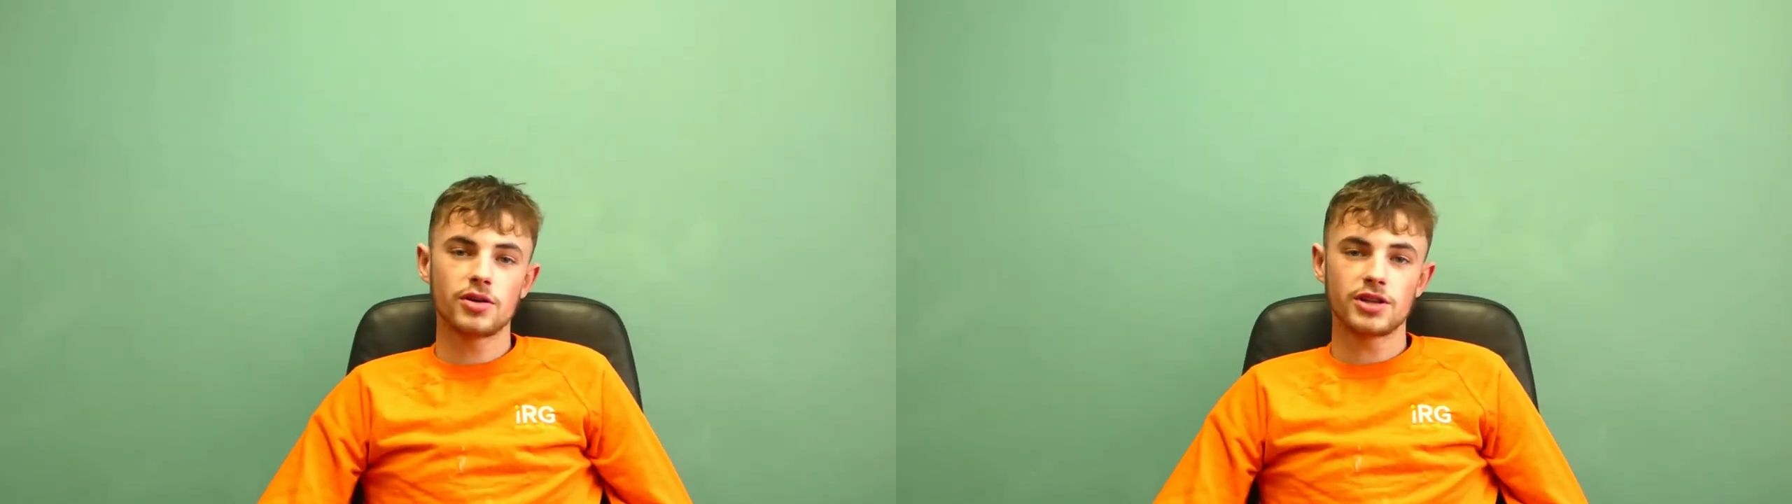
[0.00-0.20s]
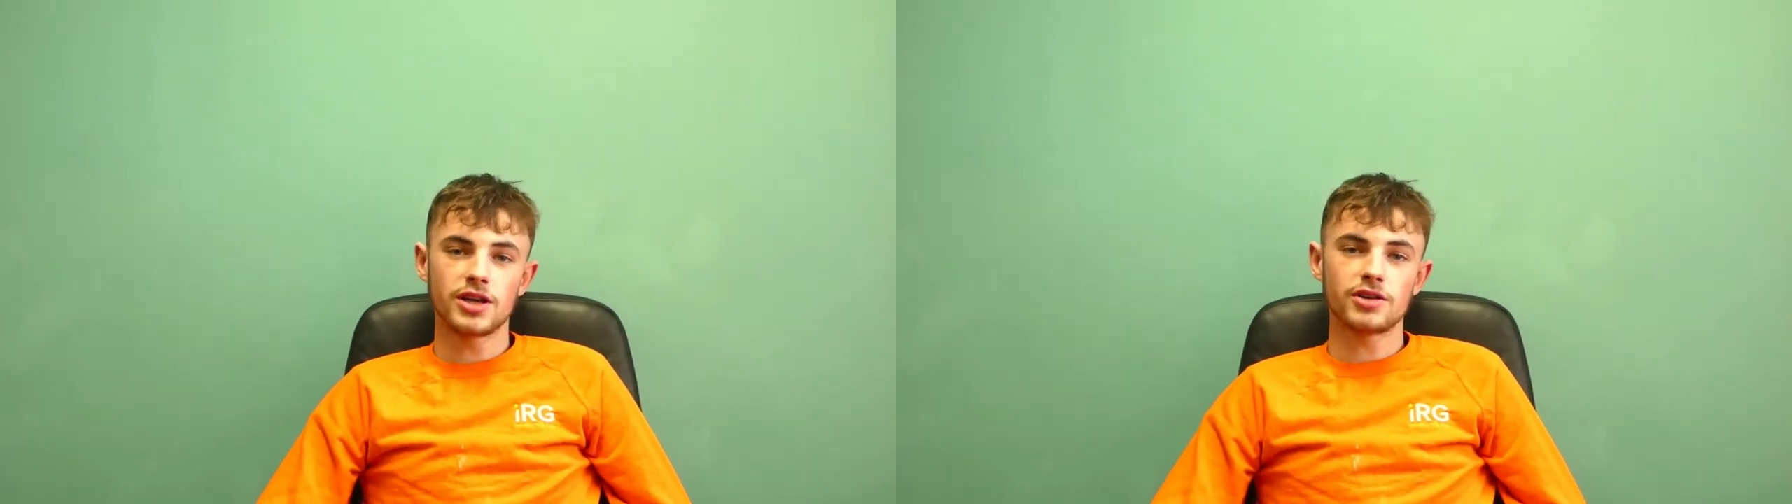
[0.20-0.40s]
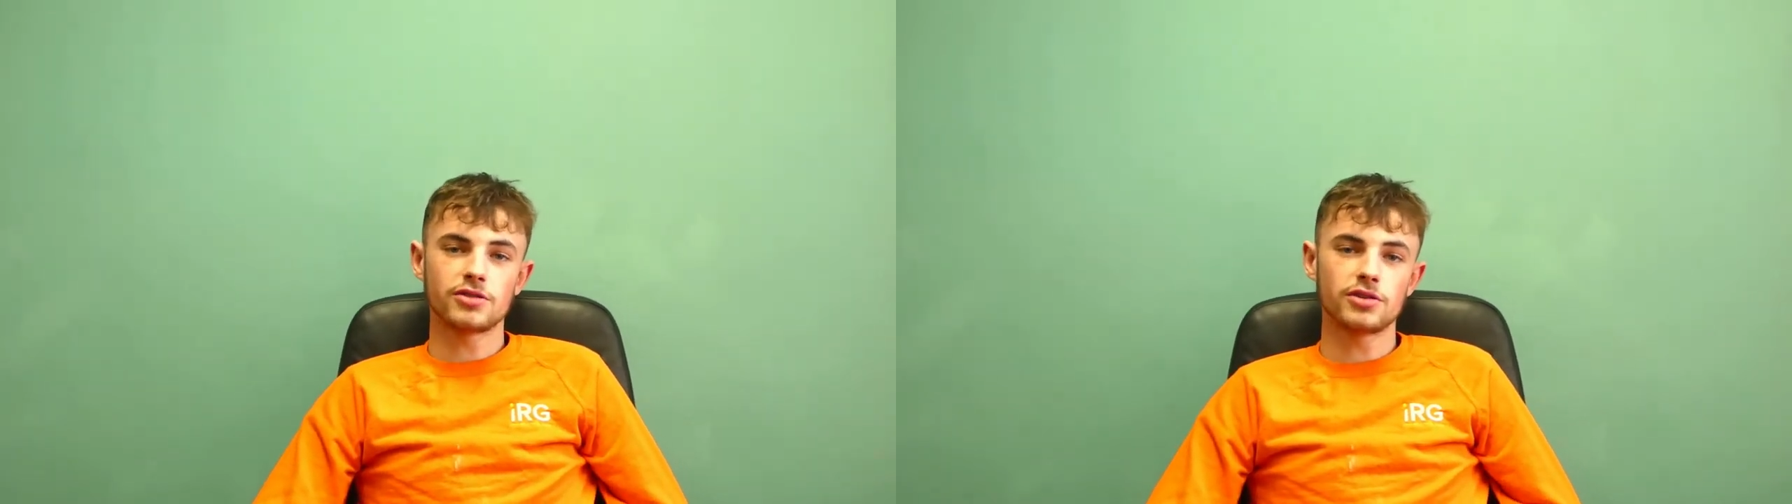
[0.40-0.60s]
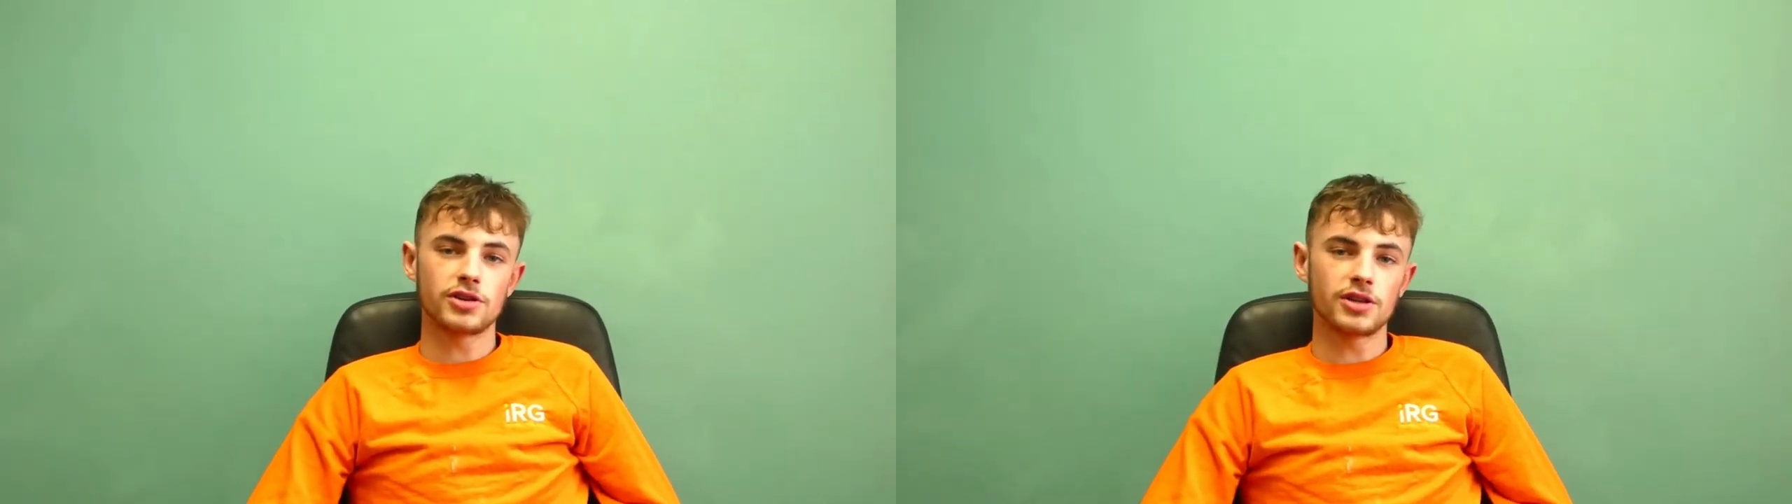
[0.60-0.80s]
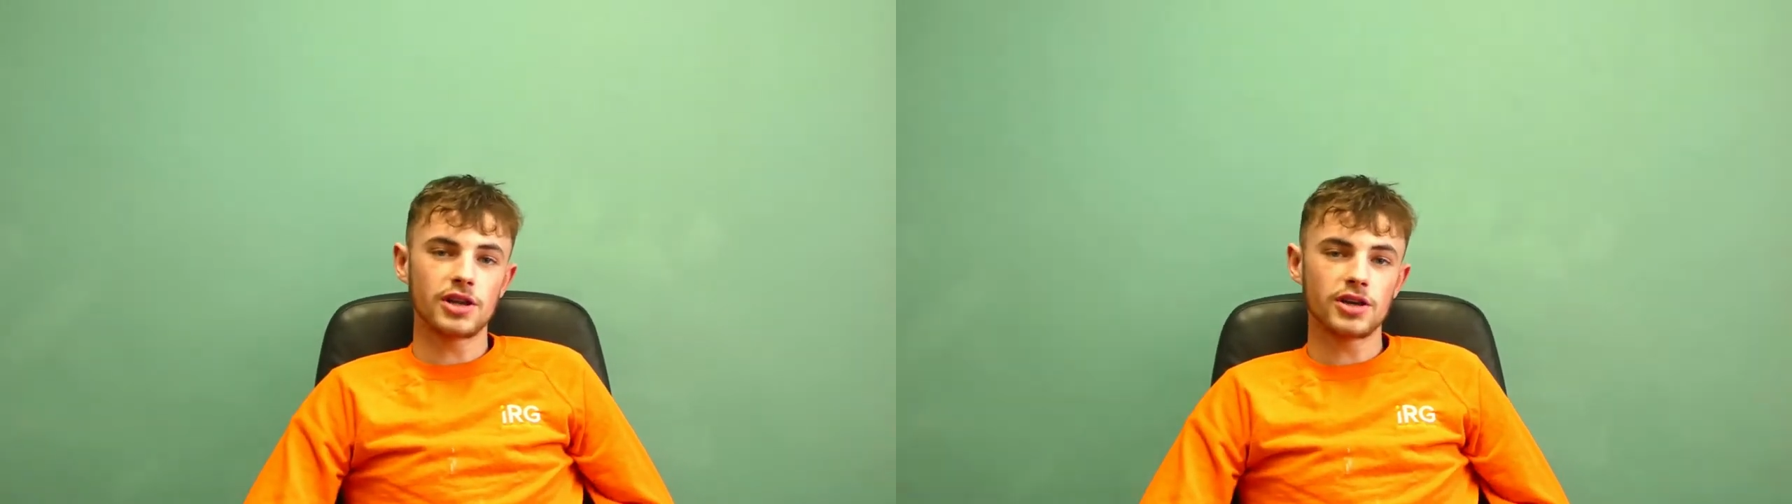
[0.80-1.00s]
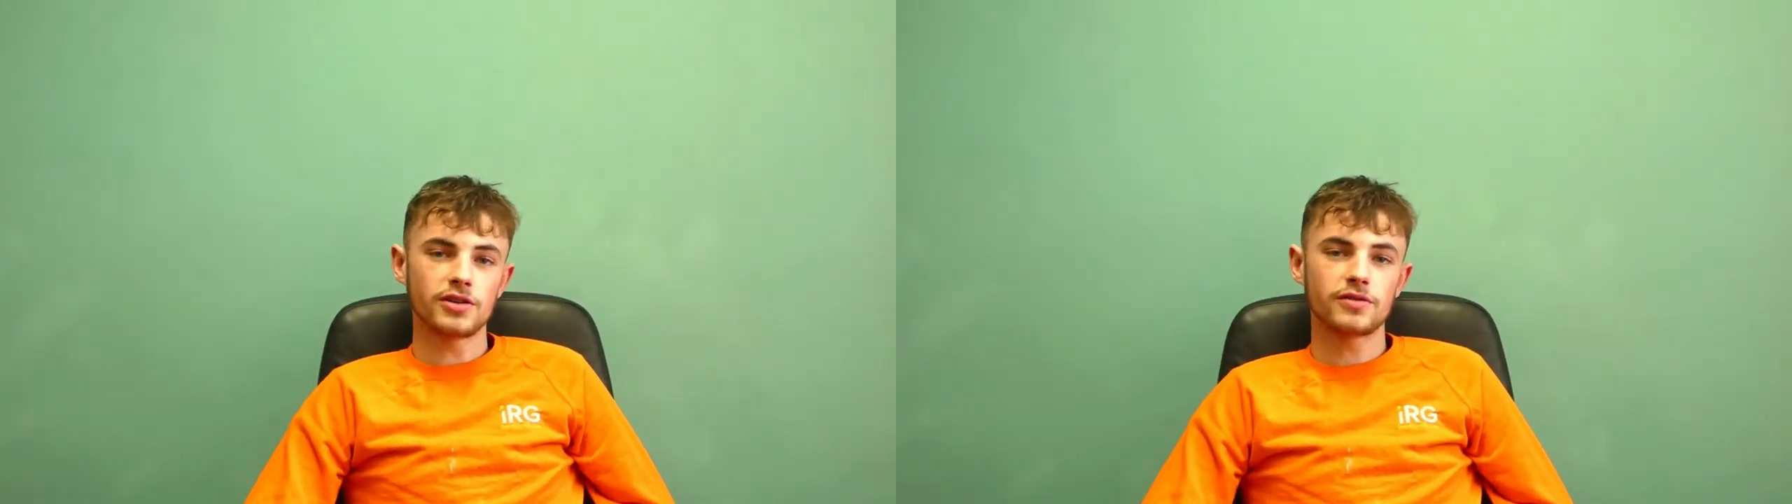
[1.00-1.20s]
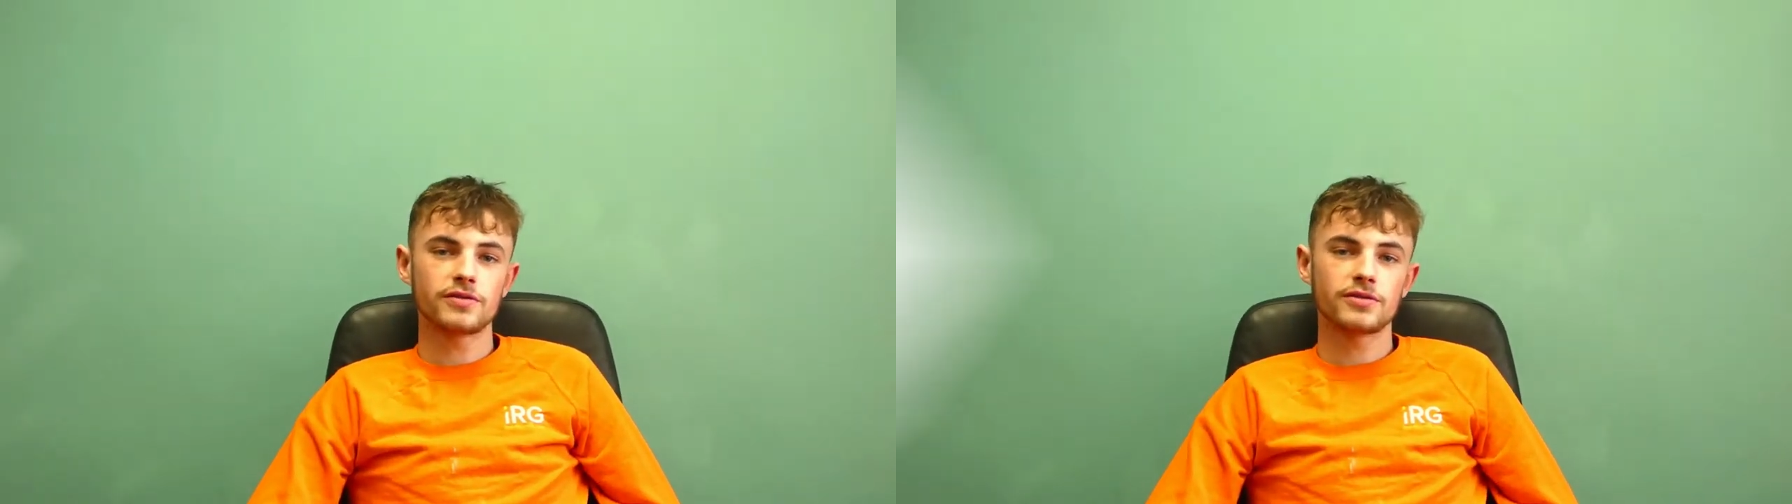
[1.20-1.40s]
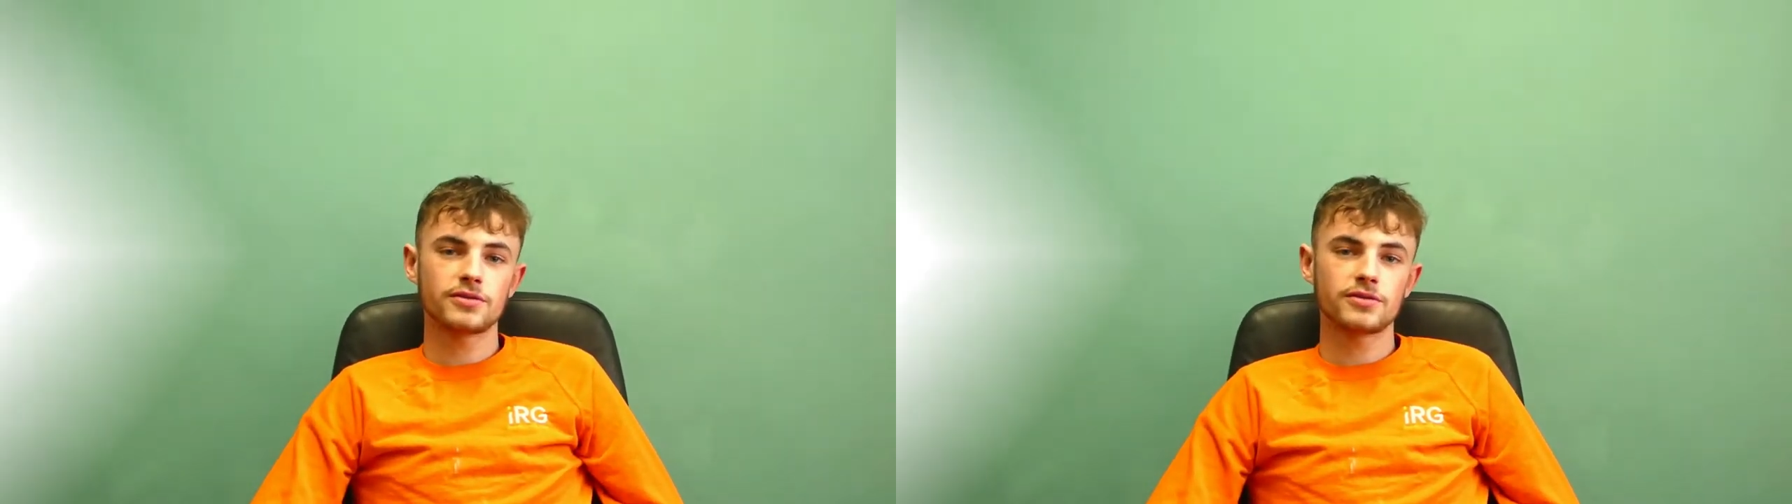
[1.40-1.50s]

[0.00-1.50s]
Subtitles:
later on in life.